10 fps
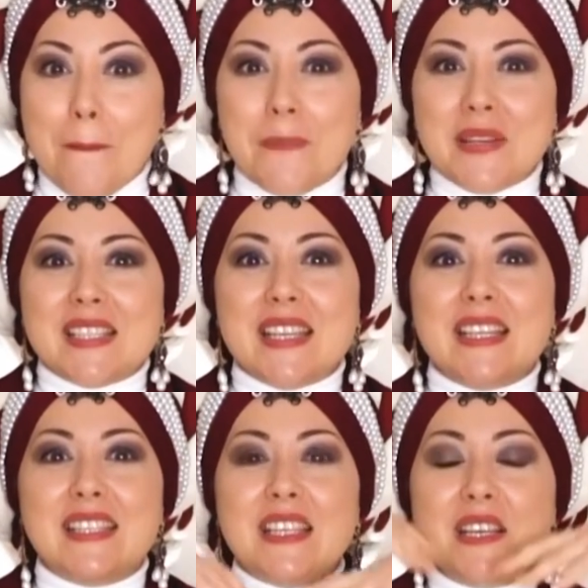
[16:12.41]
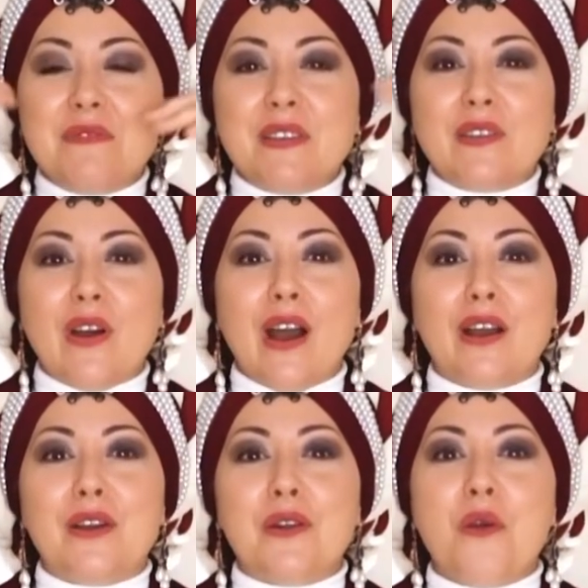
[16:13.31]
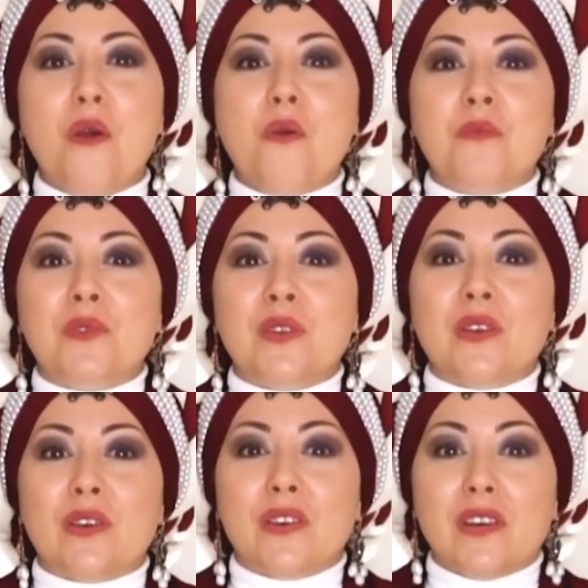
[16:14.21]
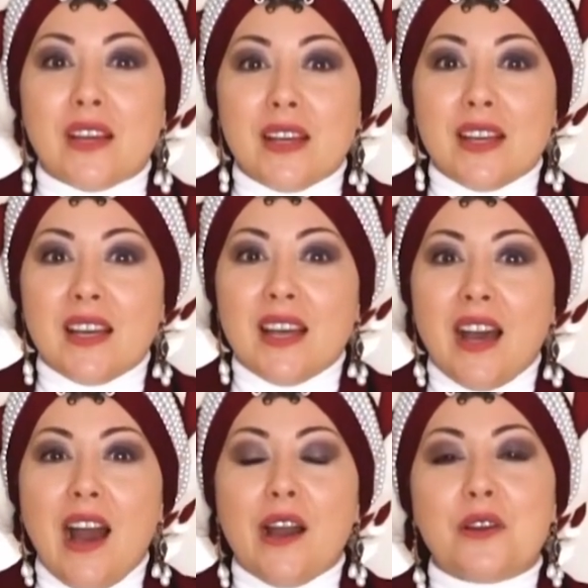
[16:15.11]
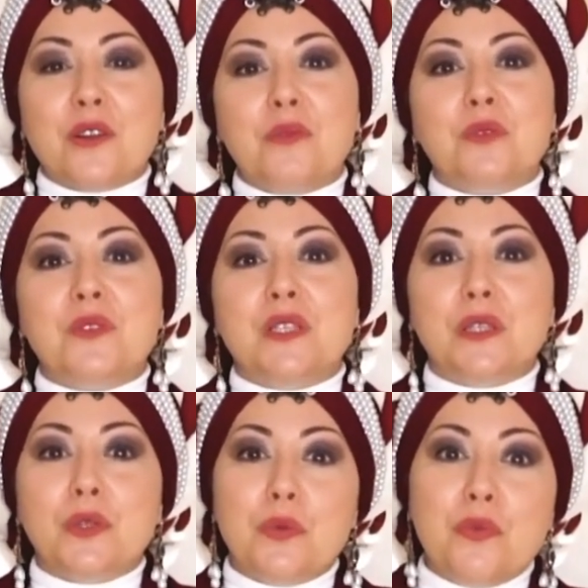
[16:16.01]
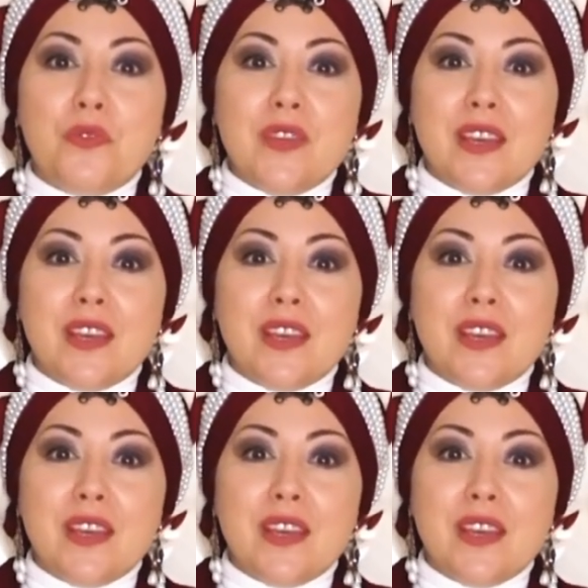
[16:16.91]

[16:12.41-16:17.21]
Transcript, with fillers: We will combine all this into the enormous power of love,